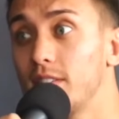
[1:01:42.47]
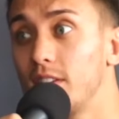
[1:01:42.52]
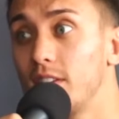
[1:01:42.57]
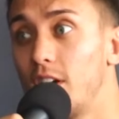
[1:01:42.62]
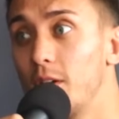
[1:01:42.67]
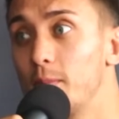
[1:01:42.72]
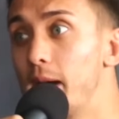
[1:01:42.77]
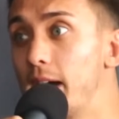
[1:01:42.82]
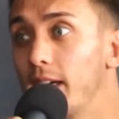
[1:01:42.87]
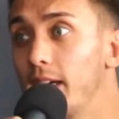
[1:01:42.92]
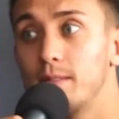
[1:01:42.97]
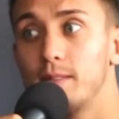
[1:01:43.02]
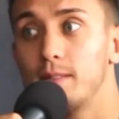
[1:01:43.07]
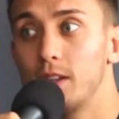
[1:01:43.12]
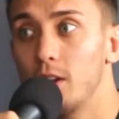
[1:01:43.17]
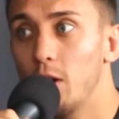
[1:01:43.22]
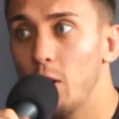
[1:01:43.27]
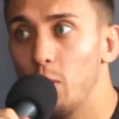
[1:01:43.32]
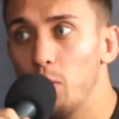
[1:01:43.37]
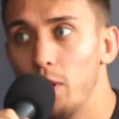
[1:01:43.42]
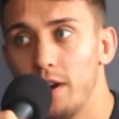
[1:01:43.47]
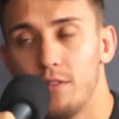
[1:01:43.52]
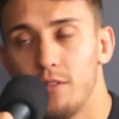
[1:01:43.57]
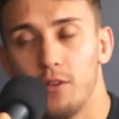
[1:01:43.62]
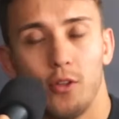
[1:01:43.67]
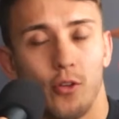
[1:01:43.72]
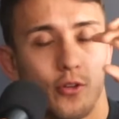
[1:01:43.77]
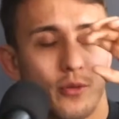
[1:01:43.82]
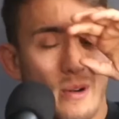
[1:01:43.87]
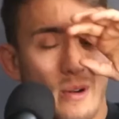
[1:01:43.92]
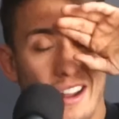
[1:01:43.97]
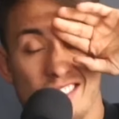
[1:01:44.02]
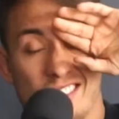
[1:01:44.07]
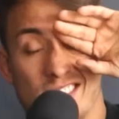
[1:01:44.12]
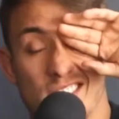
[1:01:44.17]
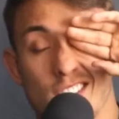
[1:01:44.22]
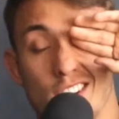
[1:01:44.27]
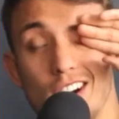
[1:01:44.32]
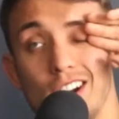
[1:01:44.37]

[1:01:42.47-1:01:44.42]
on him at, whatever those prices are.